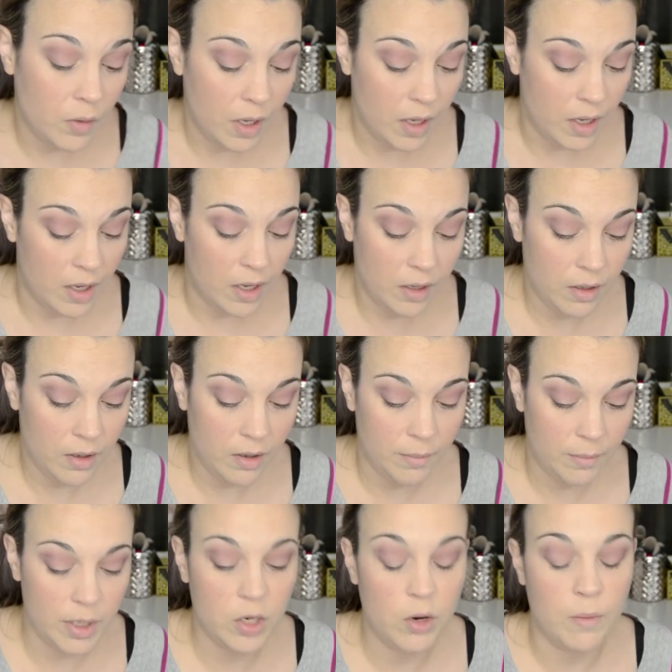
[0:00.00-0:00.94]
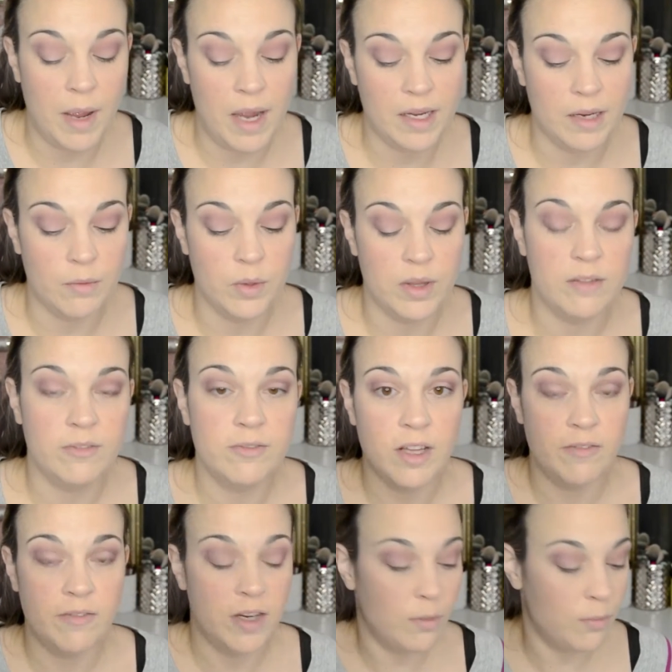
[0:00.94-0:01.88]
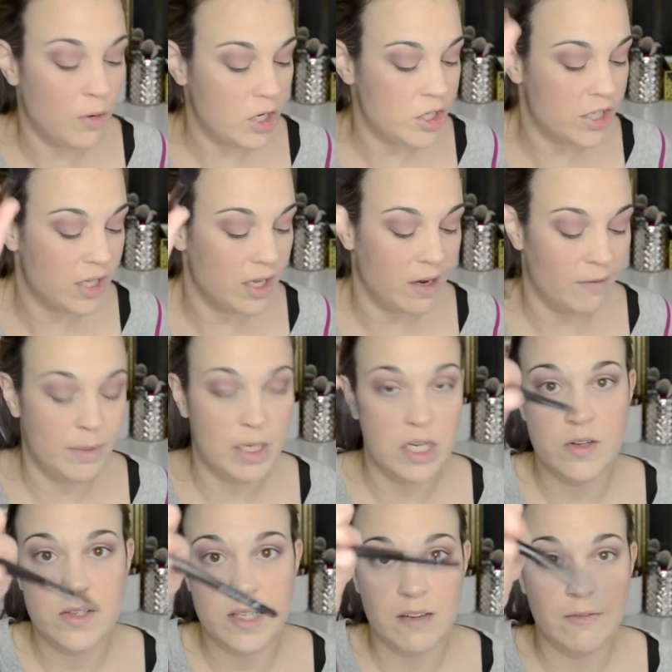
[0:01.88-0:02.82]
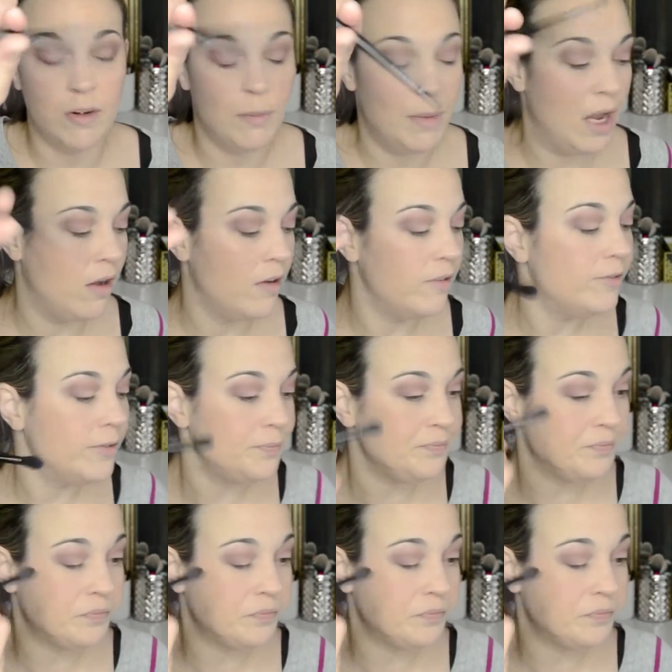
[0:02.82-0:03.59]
Okay, I'm going to go back in with the fluffier brush that I've been using from e.l.f.